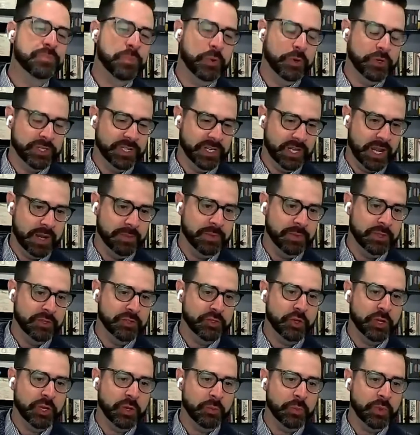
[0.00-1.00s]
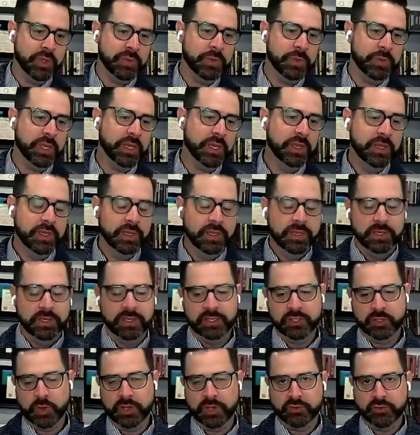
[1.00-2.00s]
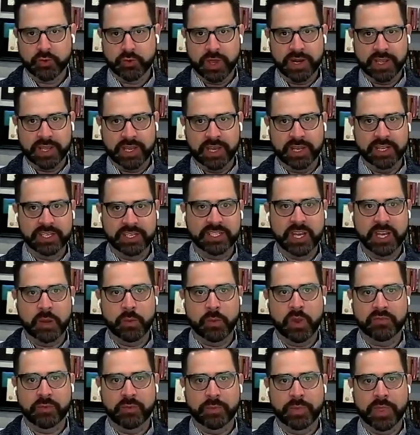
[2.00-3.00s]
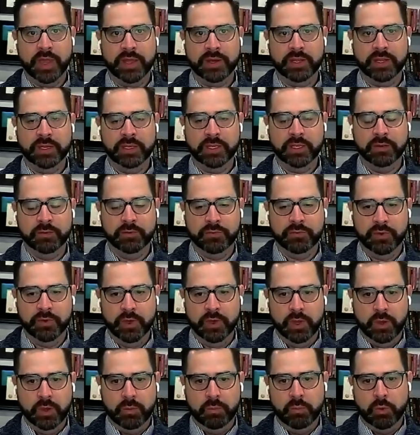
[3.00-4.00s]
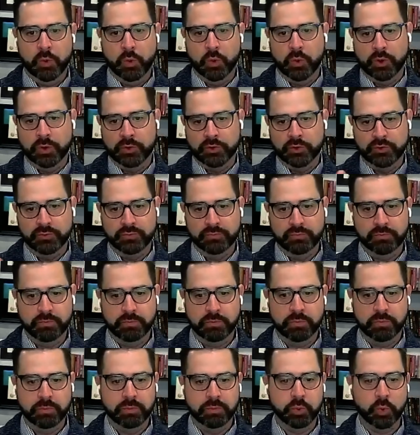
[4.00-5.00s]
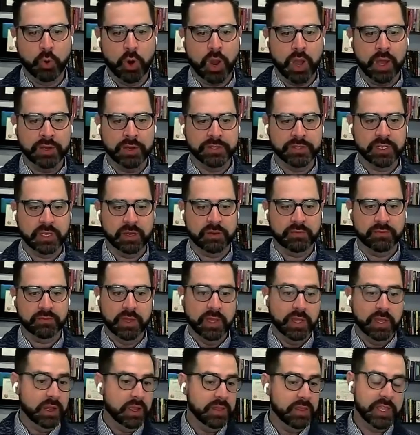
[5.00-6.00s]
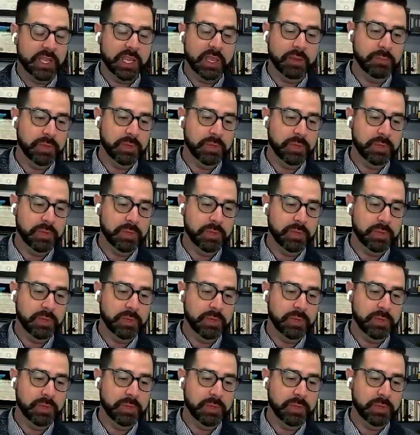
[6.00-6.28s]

I need this person to come on the journey with me. And so I try to kind of stay away from that and give more broad stuff.